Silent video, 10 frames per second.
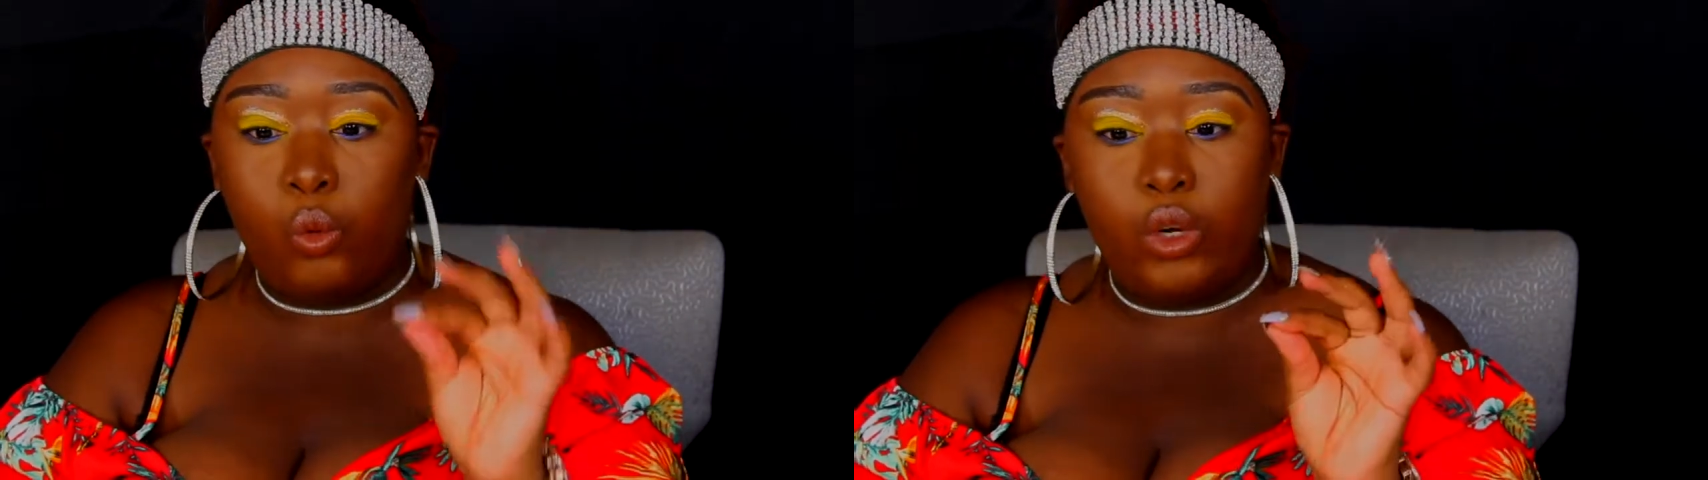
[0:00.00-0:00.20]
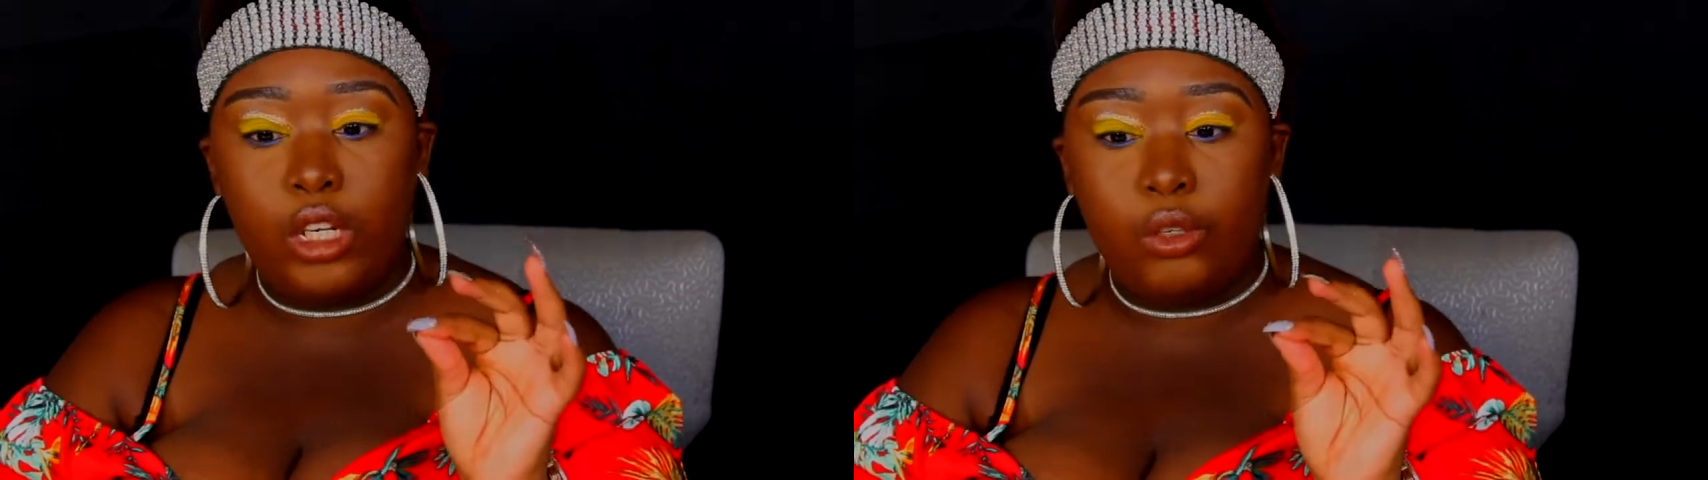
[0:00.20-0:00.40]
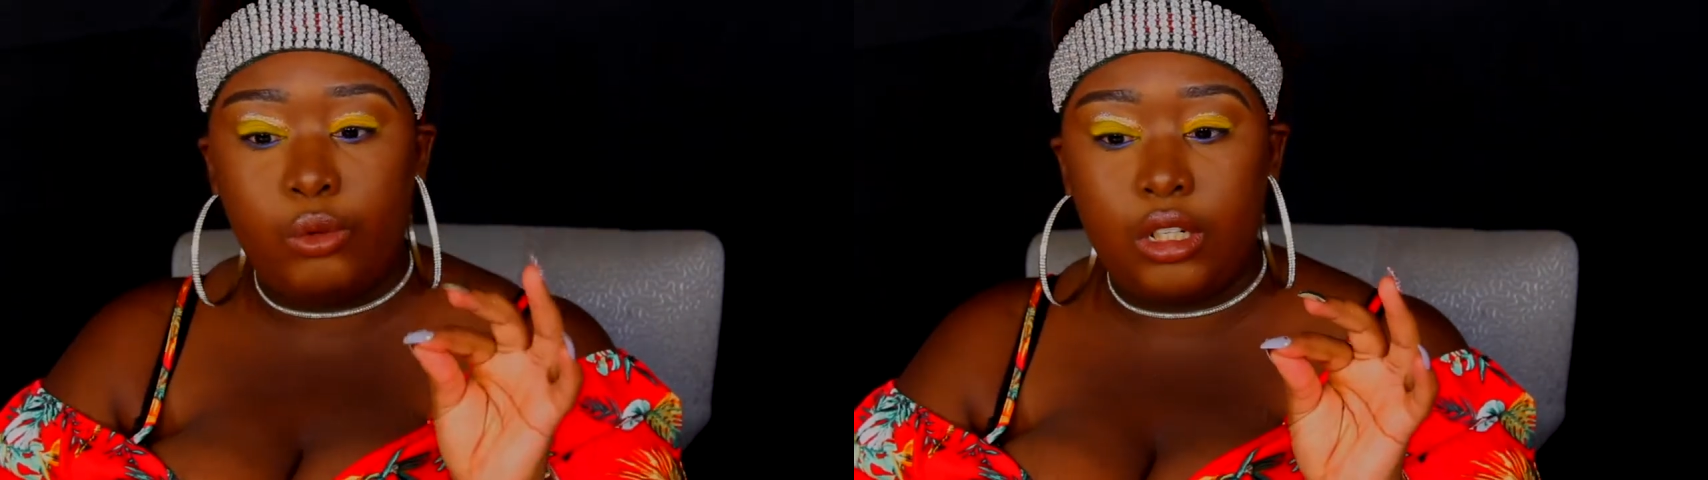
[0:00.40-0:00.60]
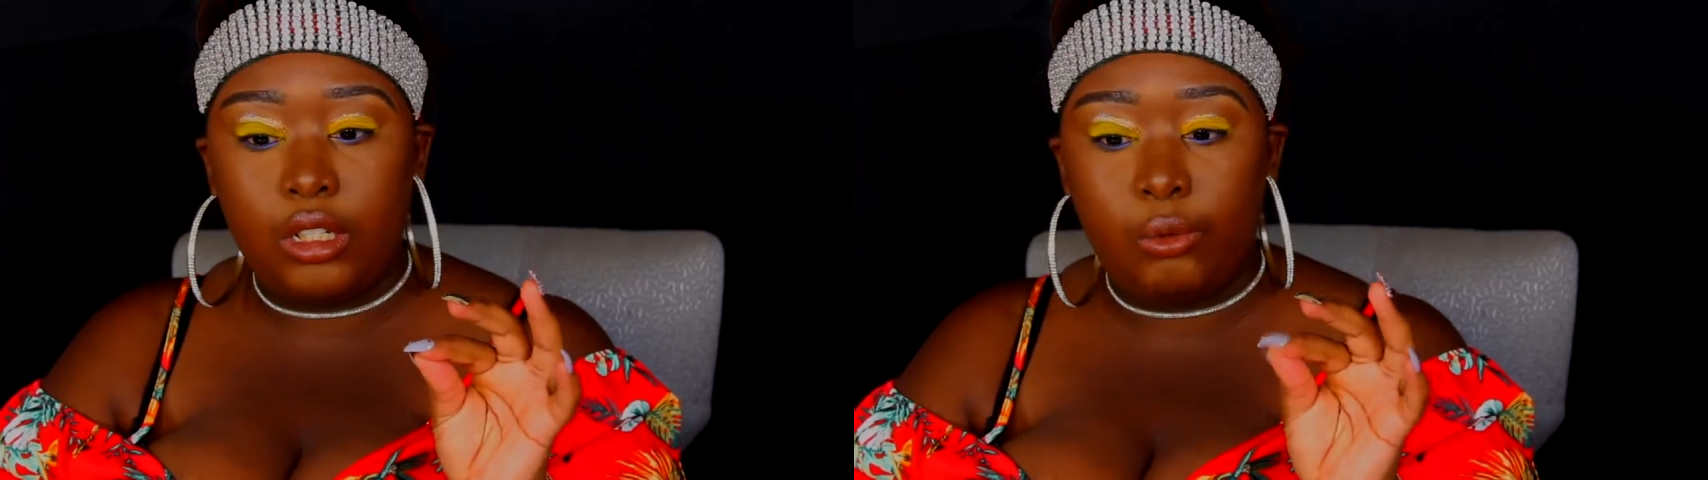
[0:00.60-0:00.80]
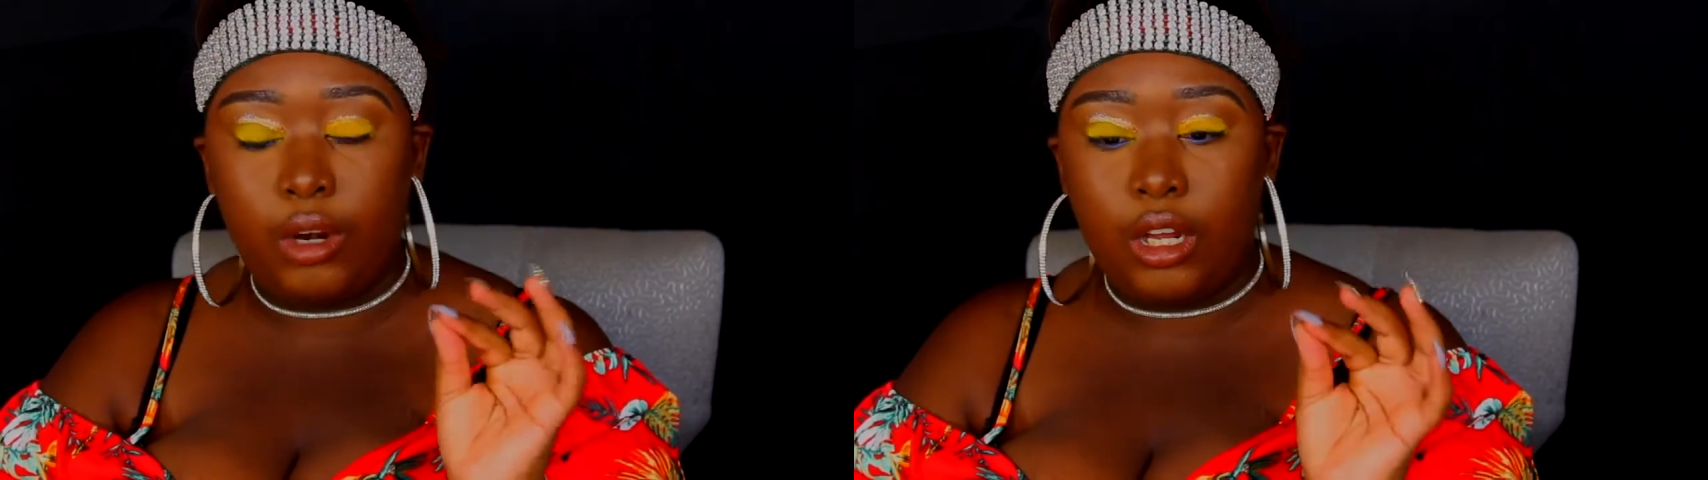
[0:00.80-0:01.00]

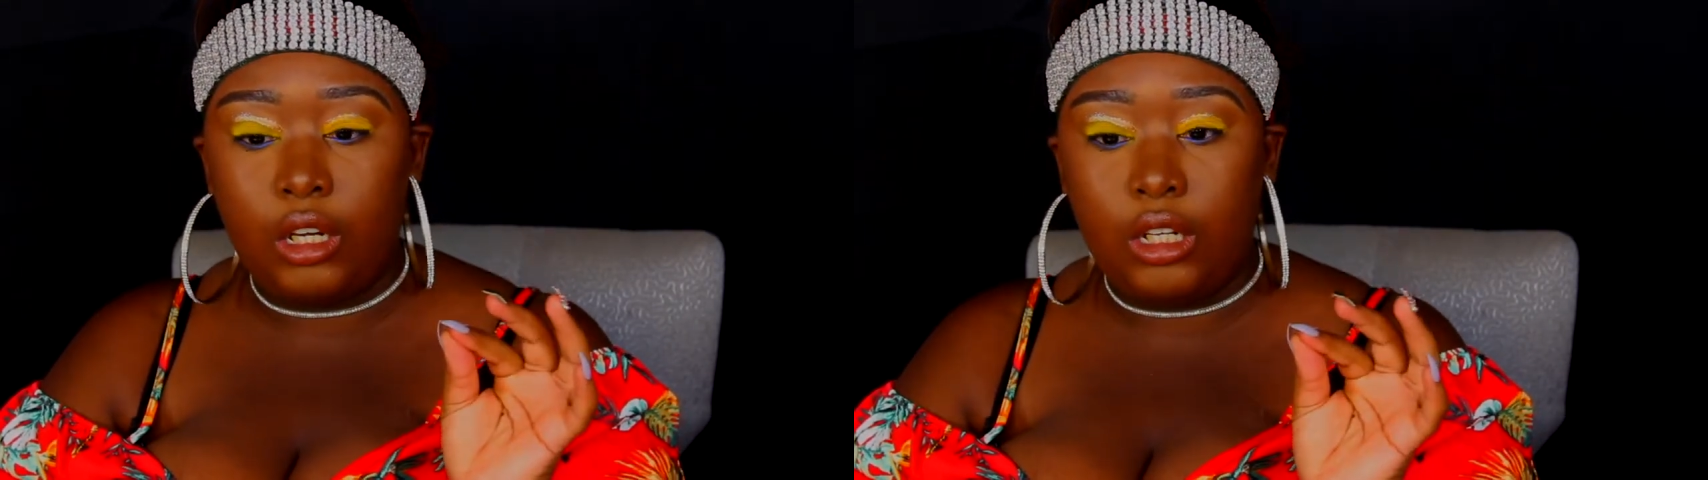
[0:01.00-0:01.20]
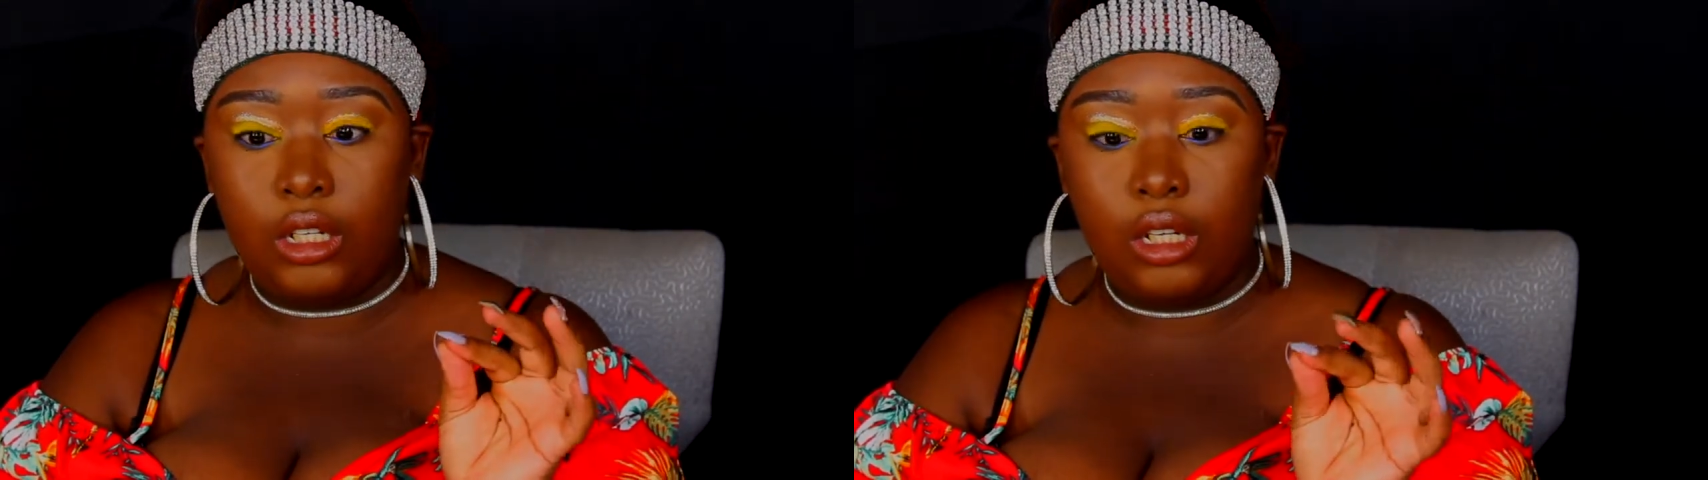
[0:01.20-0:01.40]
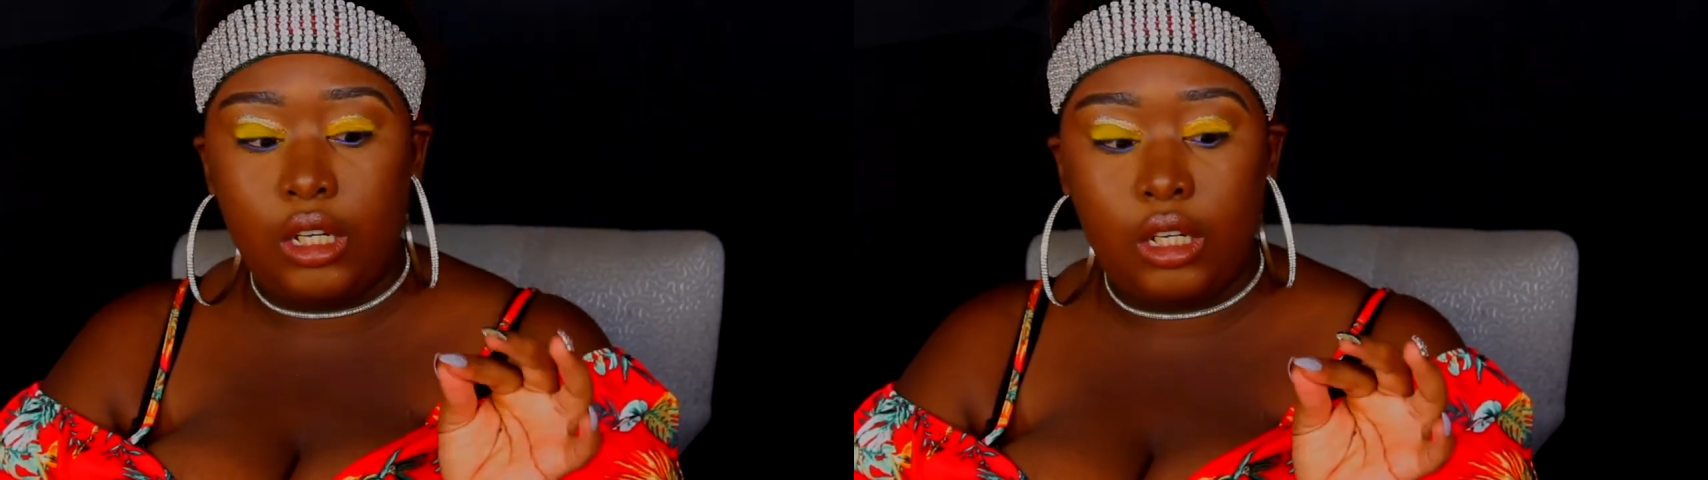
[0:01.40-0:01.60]
really rarely